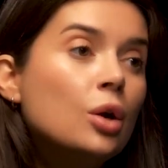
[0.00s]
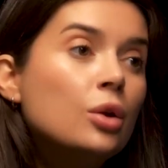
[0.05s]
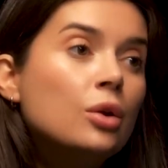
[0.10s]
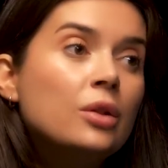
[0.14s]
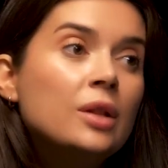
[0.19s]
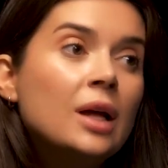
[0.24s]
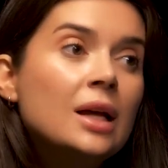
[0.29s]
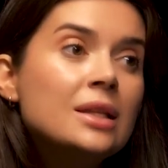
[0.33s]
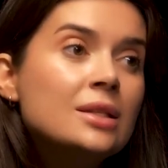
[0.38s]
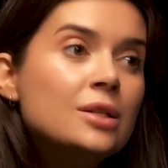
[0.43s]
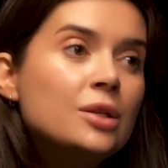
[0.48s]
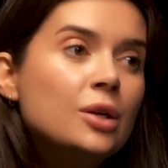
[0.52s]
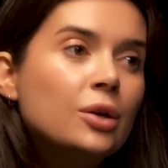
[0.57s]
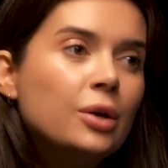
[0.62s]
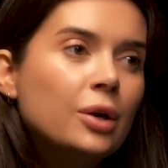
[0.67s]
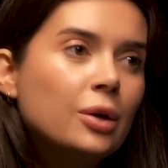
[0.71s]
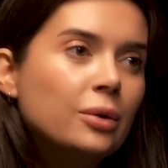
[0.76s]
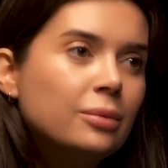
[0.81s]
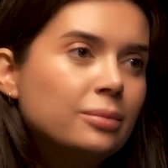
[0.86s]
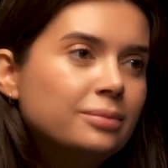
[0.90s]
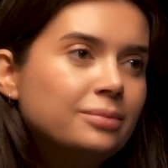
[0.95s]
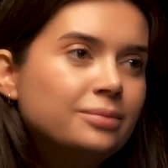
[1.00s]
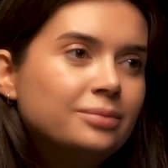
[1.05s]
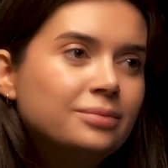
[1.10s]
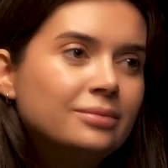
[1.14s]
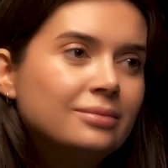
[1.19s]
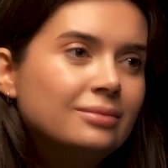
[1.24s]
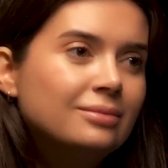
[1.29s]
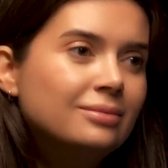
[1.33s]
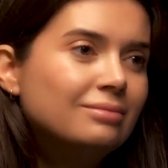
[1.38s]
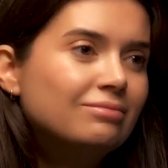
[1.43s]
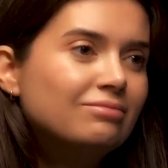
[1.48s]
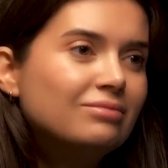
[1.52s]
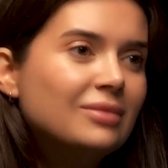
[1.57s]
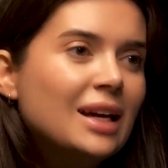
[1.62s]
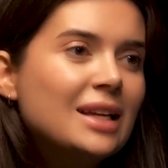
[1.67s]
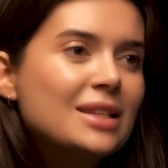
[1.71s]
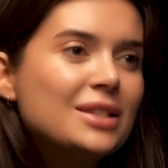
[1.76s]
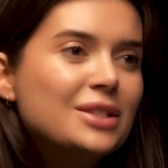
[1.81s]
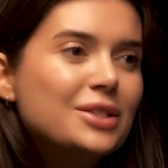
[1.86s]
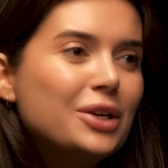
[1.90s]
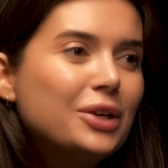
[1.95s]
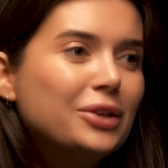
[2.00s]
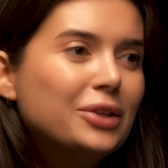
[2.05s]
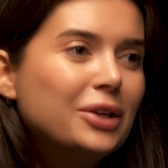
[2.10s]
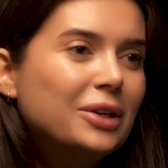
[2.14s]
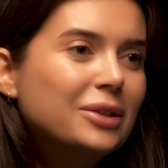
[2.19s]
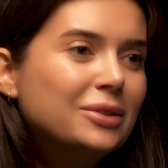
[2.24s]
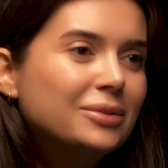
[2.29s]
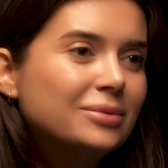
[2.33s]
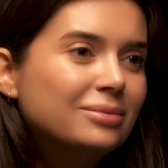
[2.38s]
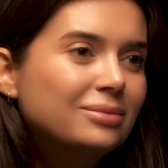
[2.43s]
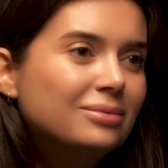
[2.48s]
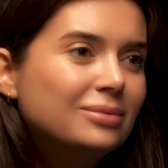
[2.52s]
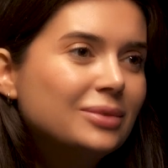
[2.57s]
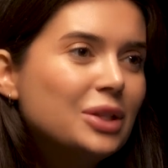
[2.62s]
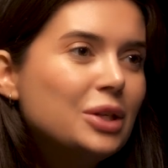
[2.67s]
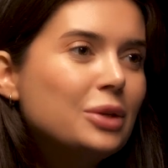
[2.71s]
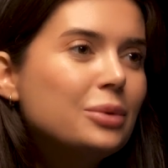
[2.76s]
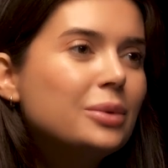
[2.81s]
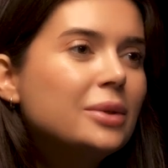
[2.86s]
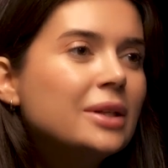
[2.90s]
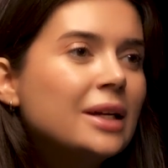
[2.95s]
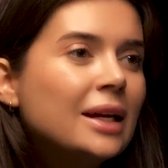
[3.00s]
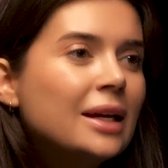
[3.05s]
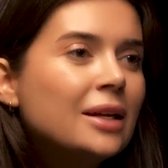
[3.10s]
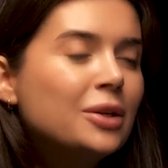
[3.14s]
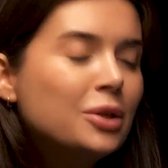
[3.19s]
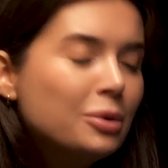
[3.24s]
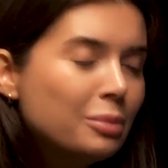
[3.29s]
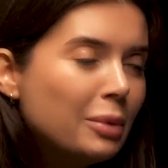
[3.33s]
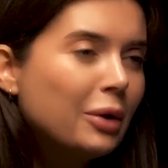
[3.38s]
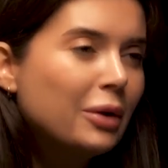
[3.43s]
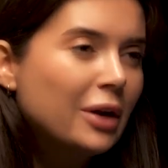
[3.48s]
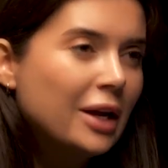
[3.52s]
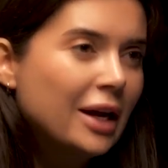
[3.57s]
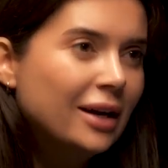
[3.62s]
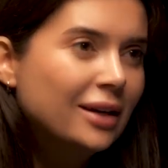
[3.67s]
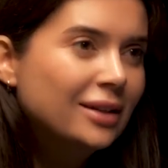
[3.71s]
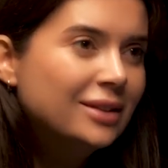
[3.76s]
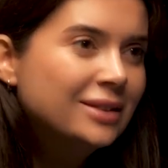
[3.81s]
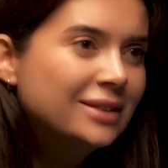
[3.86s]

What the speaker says: No, that's a no-no. That's a no-no. You will get pneumonia.